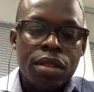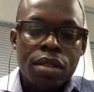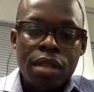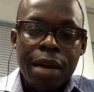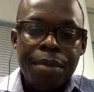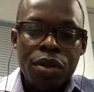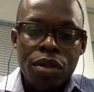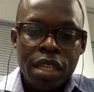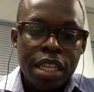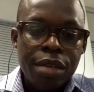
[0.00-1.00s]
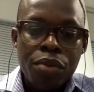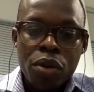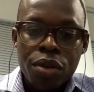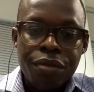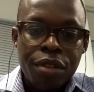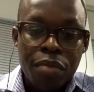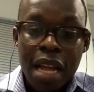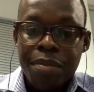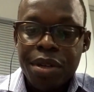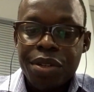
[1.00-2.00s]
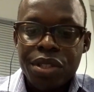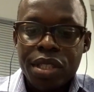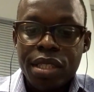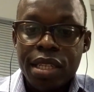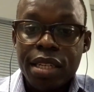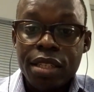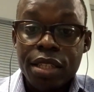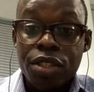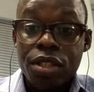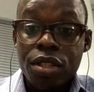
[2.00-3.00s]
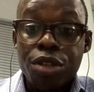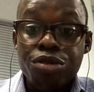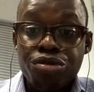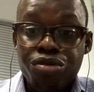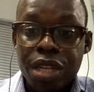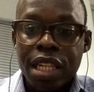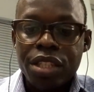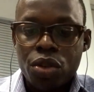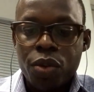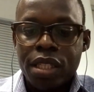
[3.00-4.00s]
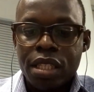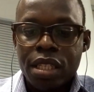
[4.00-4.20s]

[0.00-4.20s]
Typing on the keyboard of the BlackBerry Z10 is really sweet.